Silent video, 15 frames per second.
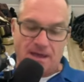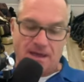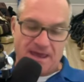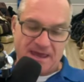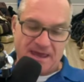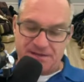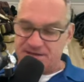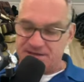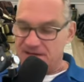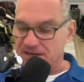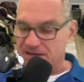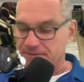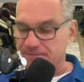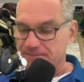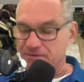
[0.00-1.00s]
And,
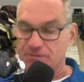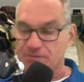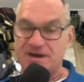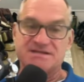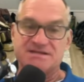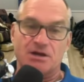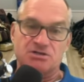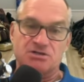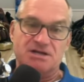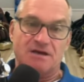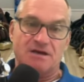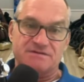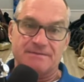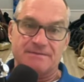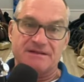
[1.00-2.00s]
uh, and when I say
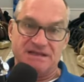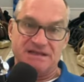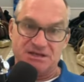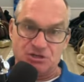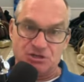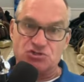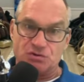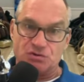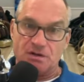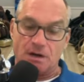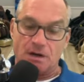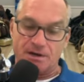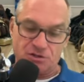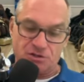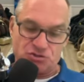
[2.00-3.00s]
ourselves, I mean the industry,
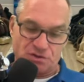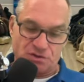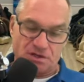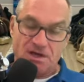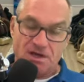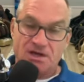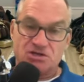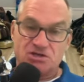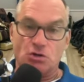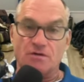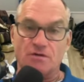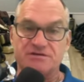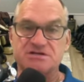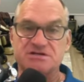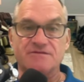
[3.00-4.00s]
our industry. So
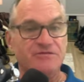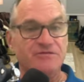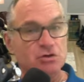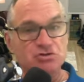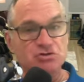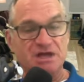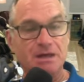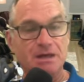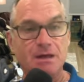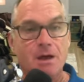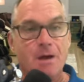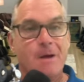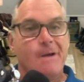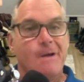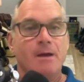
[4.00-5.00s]
if it's confusing,
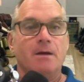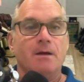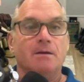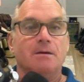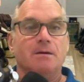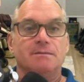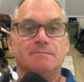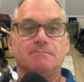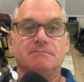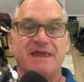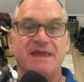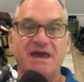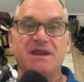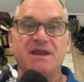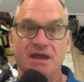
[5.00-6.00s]

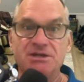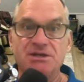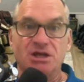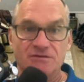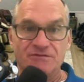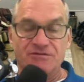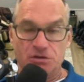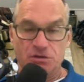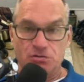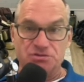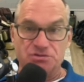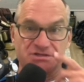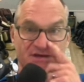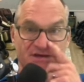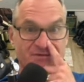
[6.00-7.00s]
get
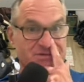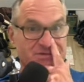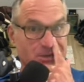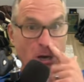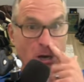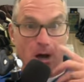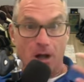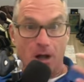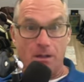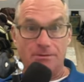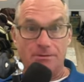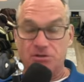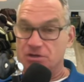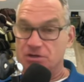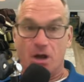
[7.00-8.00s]
unconfused. Give us a call.
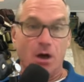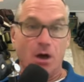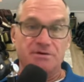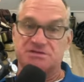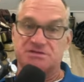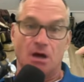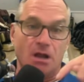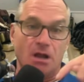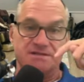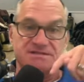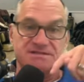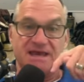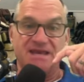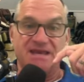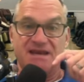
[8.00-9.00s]
You can always call us
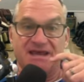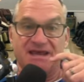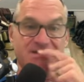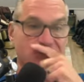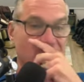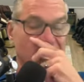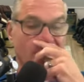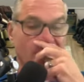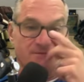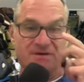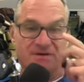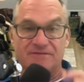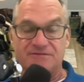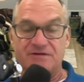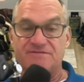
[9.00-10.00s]
at 888
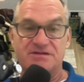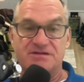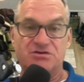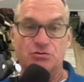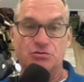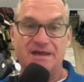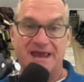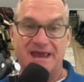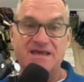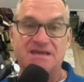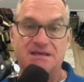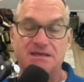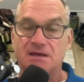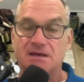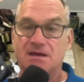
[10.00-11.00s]
259
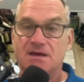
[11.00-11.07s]
5380.